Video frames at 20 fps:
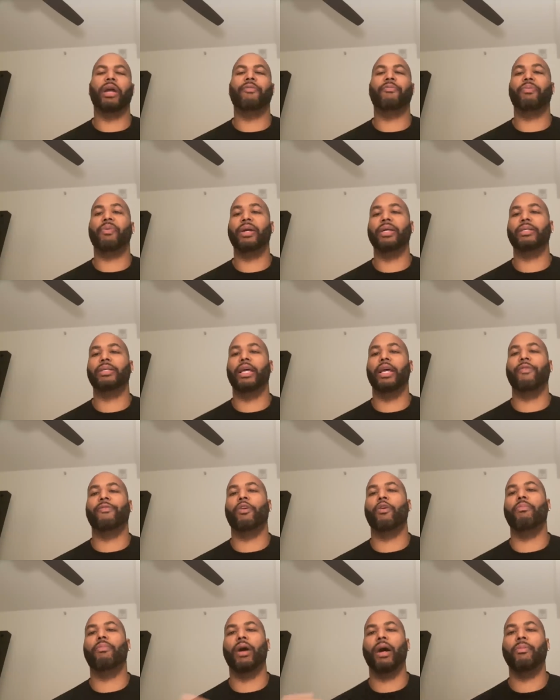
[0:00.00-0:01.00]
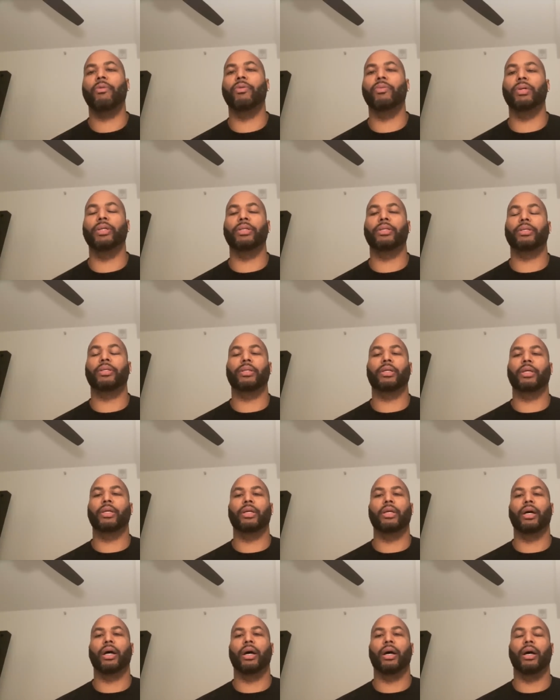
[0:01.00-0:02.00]
if President if Obama was
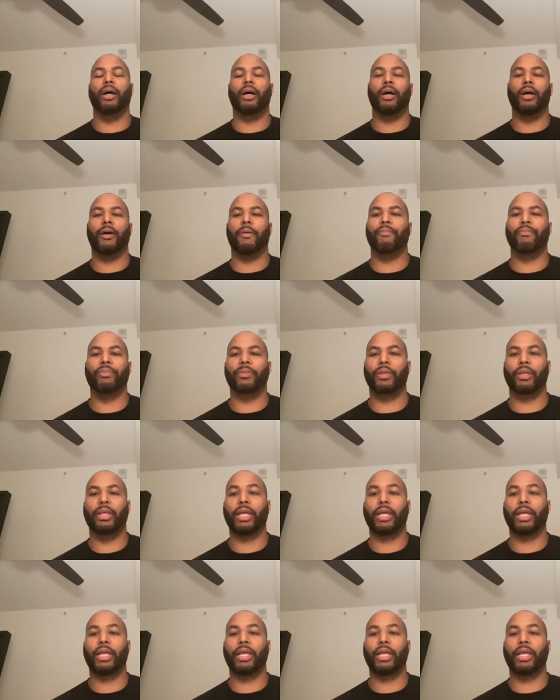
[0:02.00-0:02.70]
um,